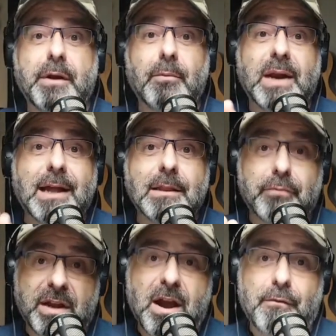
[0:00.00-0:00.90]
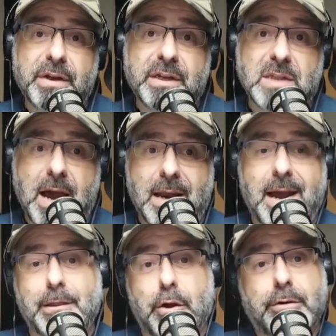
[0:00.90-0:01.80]
We're not, recovery is not, I
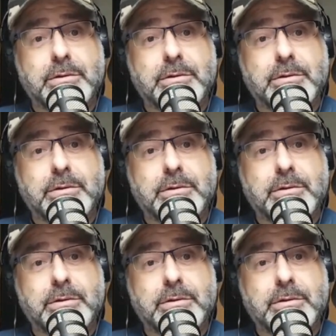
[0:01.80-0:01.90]
learned